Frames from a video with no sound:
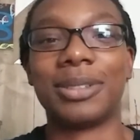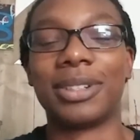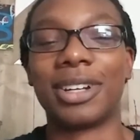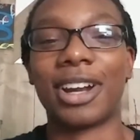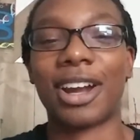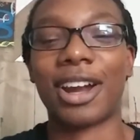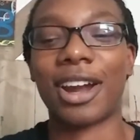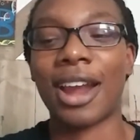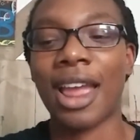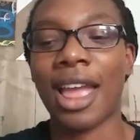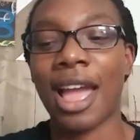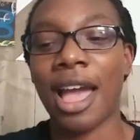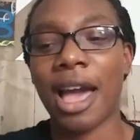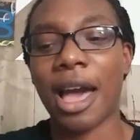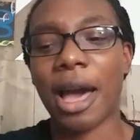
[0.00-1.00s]
doing to her
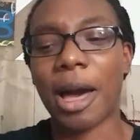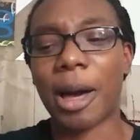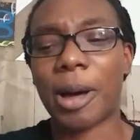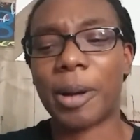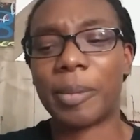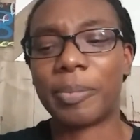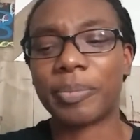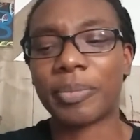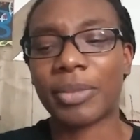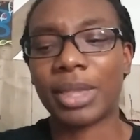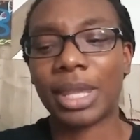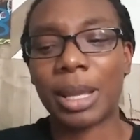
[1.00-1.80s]
um